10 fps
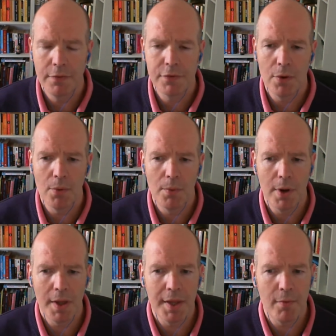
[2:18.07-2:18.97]
So, you
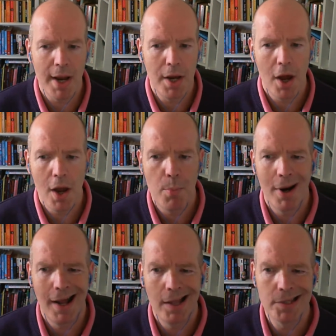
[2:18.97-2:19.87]
know, I think right now
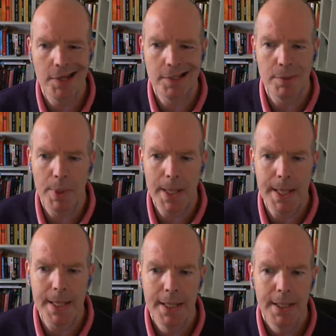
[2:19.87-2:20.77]
brands need to
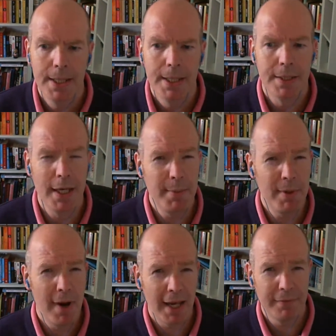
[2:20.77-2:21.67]
be
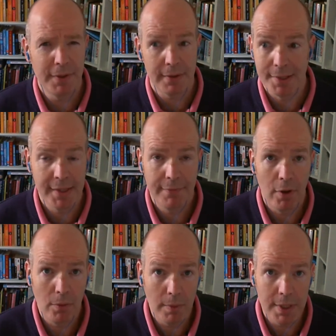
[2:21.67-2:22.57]
relevant, as they've
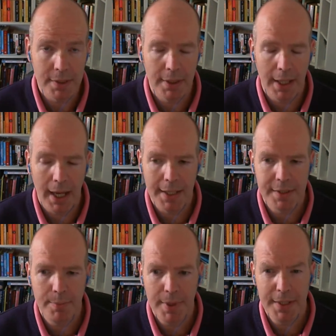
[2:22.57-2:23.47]
always had
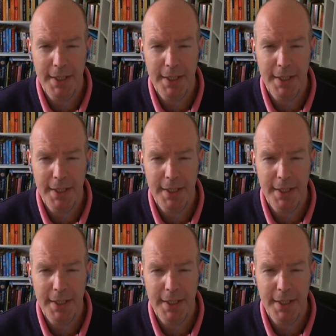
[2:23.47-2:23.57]
to be.